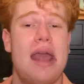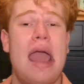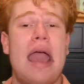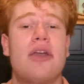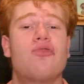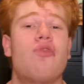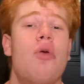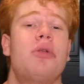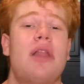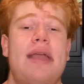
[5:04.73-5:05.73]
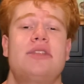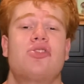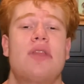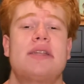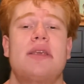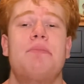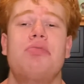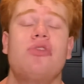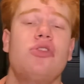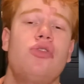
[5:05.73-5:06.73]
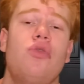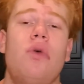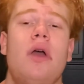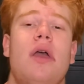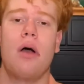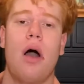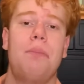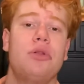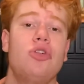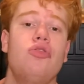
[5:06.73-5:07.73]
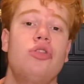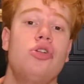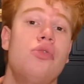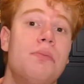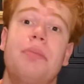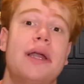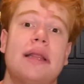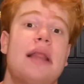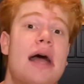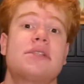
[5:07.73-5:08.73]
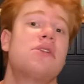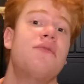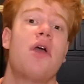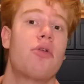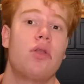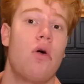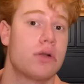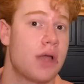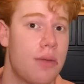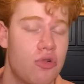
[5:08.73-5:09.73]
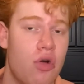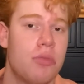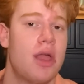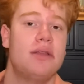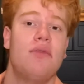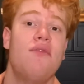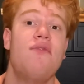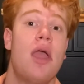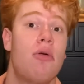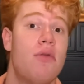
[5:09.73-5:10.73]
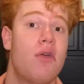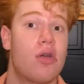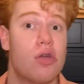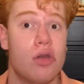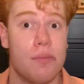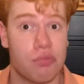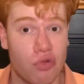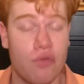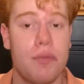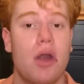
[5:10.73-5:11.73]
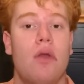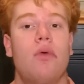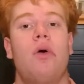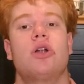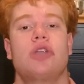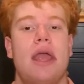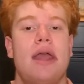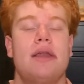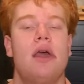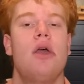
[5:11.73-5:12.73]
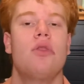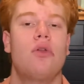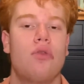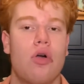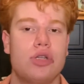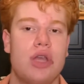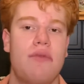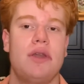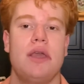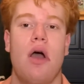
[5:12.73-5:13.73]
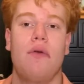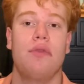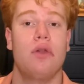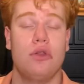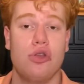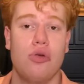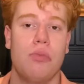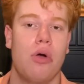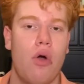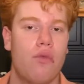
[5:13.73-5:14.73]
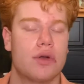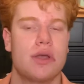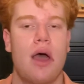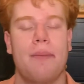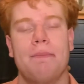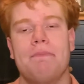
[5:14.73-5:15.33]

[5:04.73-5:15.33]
and chromalite. So that's a blue lume, but it lasts a very long time. Chromalite's a very, very good improvement on the watch and the longevity of the lume over time.